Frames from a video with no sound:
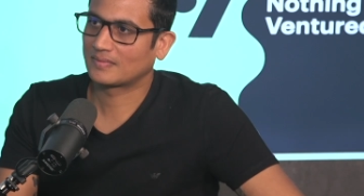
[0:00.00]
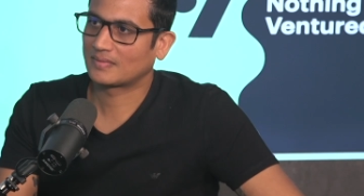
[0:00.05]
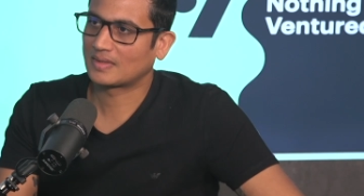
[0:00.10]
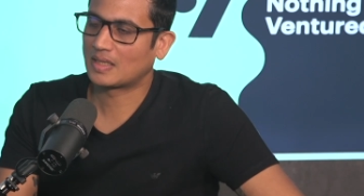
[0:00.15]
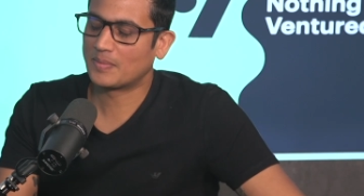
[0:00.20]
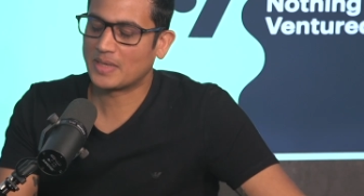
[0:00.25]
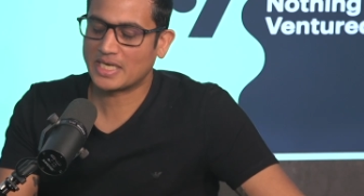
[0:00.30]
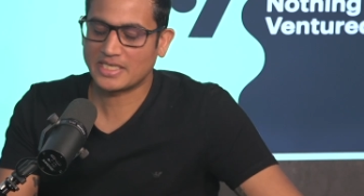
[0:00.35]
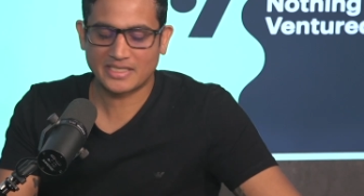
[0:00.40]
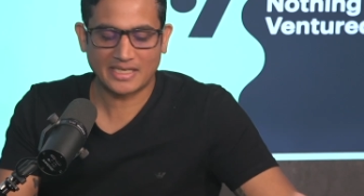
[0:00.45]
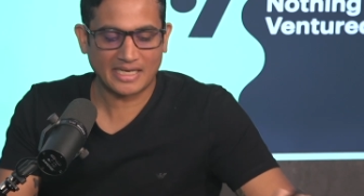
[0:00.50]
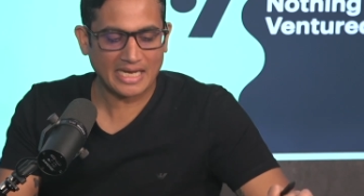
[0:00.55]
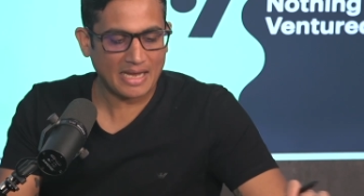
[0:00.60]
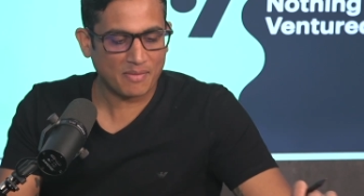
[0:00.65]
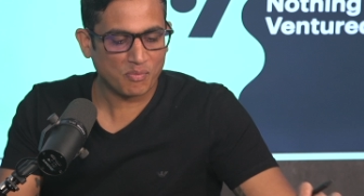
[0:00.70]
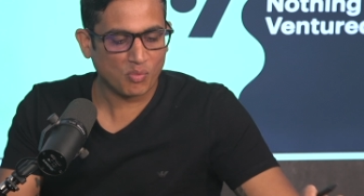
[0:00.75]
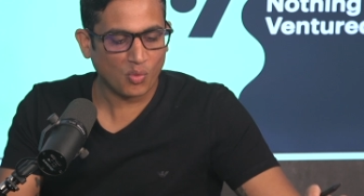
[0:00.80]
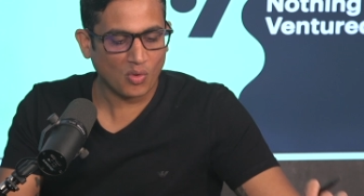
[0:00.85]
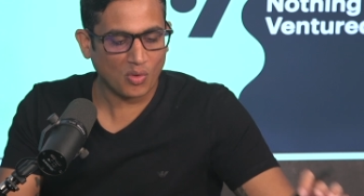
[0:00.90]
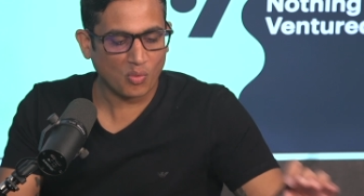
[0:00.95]
Amazing.
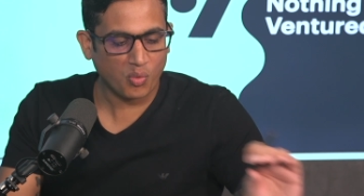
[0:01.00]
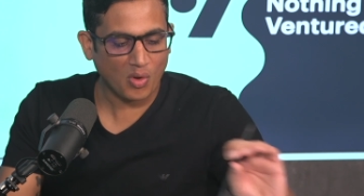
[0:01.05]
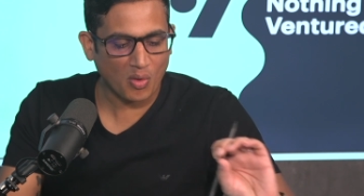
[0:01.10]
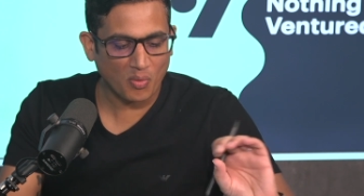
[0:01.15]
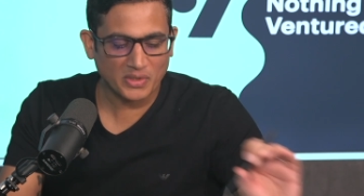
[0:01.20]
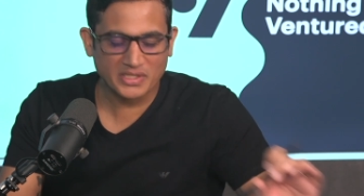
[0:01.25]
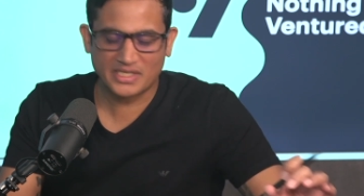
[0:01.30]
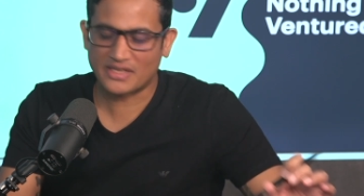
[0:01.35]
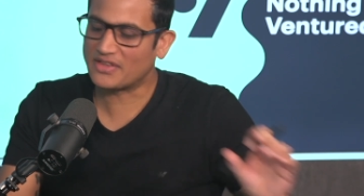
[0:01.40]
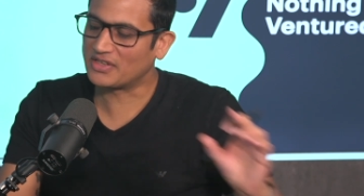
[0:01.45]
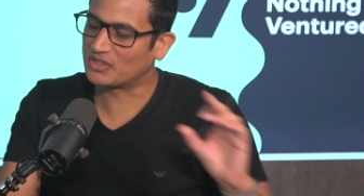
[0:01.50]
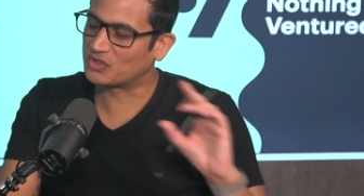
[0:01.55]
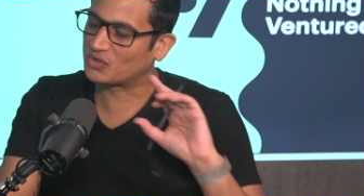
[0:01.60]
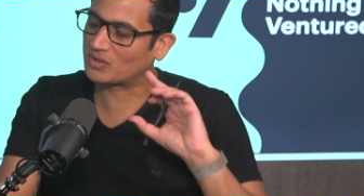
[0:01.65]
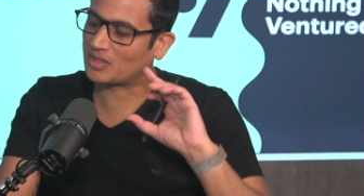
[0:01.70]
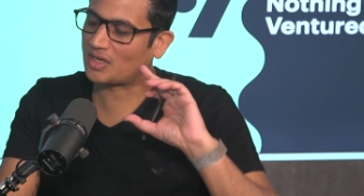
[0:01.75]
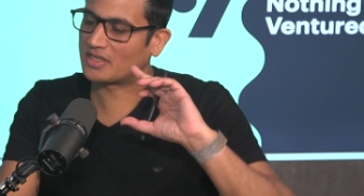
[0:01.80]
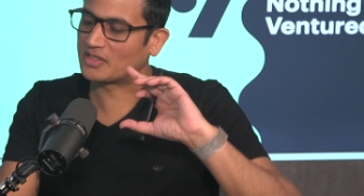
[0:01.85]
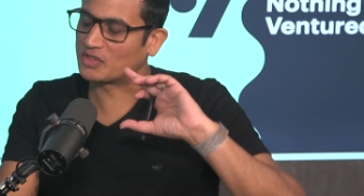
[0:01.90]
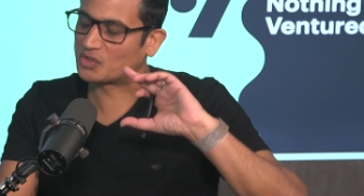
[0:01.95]
And w- what was it that
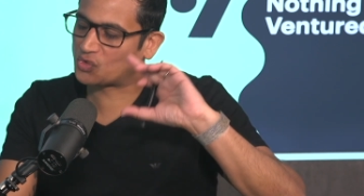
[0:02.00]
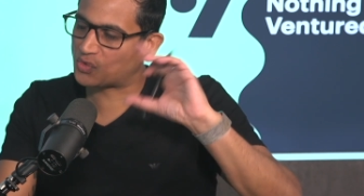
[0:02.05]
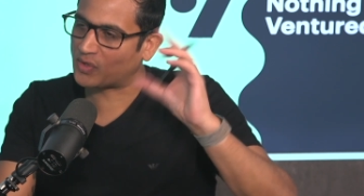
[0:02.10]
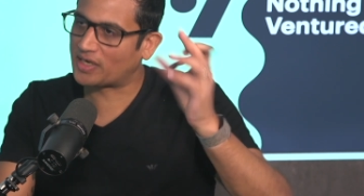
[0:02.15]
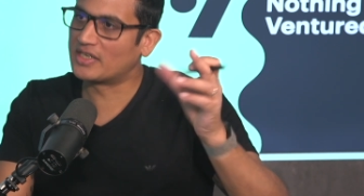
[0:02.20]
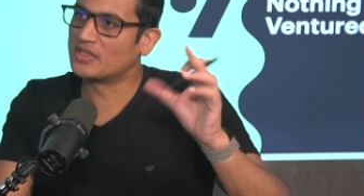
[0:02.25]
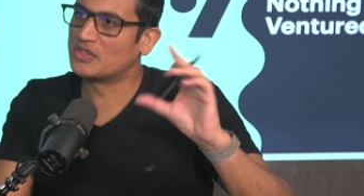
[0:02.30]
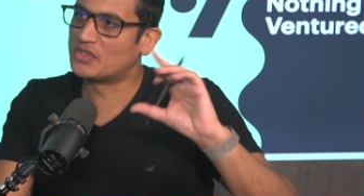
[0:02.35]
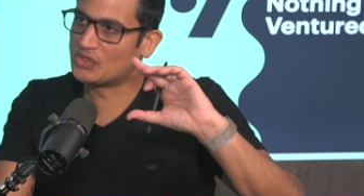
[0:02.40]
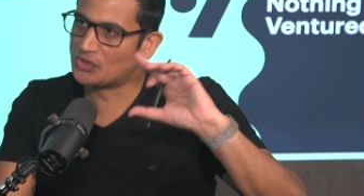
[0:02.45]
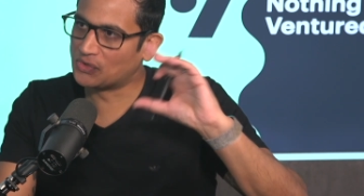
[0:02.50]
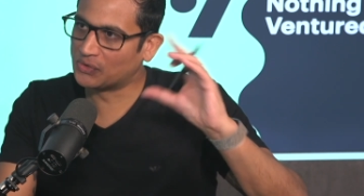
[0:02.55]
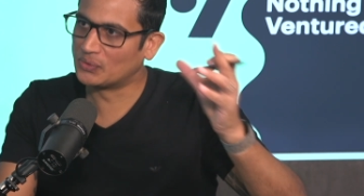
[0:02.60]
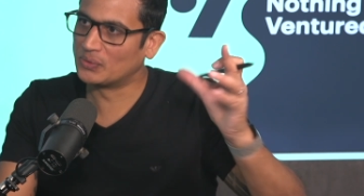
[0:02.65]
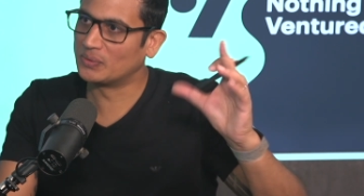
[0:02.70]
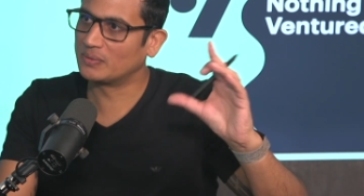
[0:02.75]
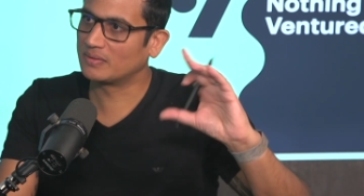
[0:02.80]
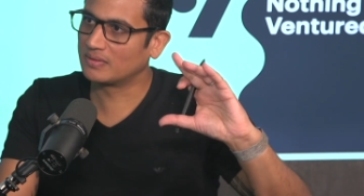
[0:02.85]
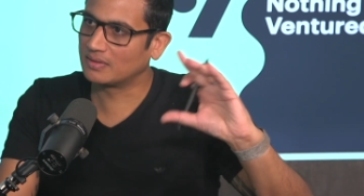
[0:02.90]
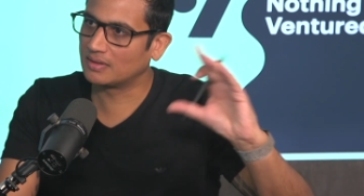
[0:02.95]
kind of triggered you
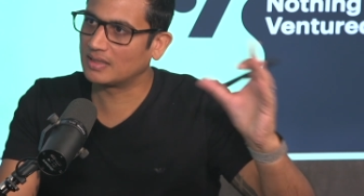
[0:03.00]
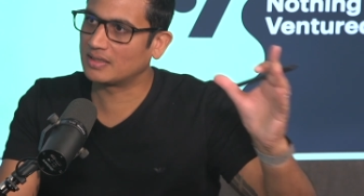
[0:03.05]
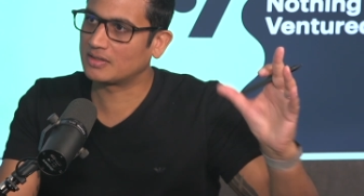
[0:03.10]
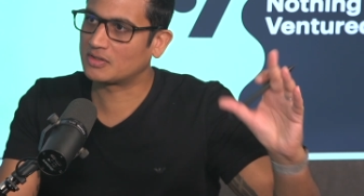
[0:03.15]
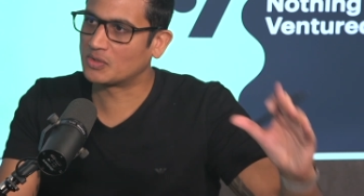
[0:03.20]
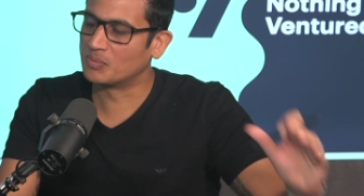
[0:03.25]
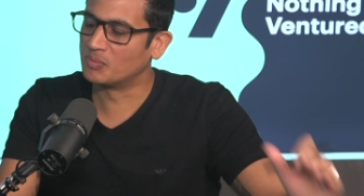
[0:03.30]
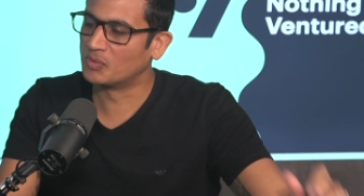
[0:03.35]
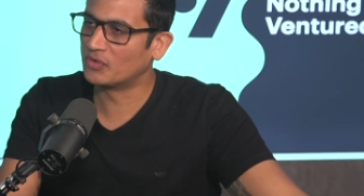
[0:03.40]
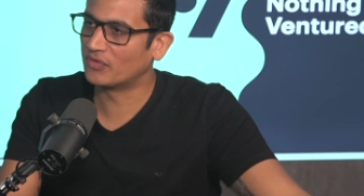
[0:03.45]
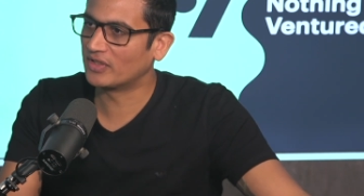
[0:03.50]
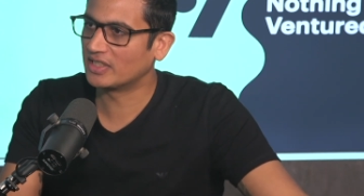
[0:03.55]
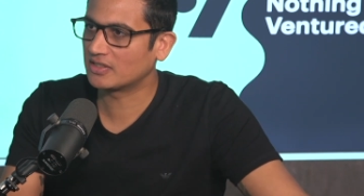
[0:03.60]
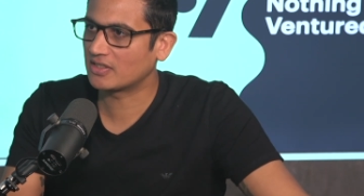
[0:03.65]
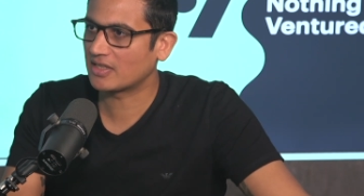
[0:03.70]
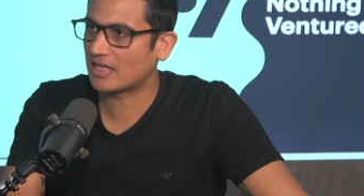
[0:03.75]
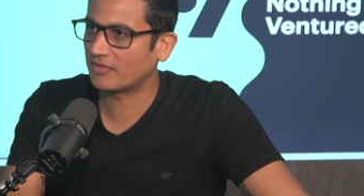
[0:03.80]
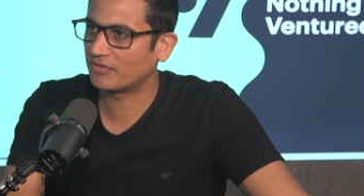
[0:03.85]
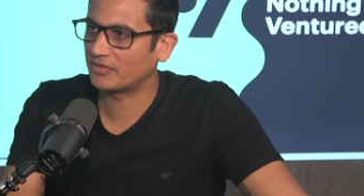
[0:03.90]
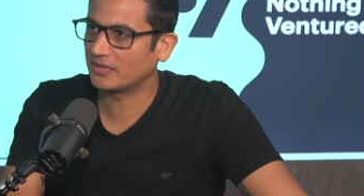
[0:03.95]
uh, to move into
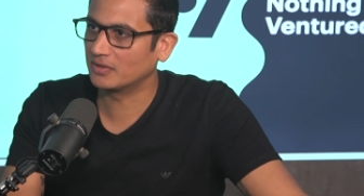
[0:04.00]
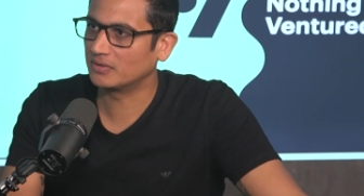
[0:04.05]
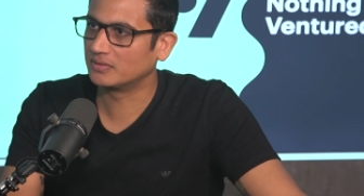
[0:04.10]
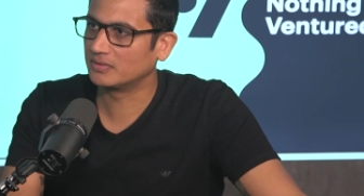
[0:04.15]
that field?